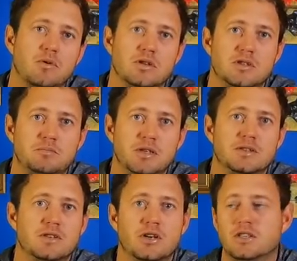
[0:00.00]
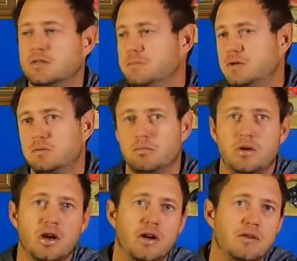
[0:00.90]
on the spit. So the spit will be
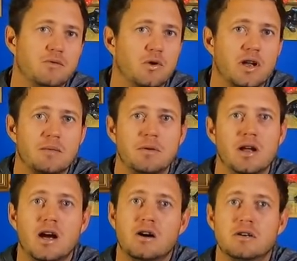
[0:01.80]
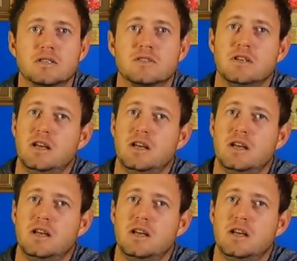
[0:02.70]
going for a couple of hours,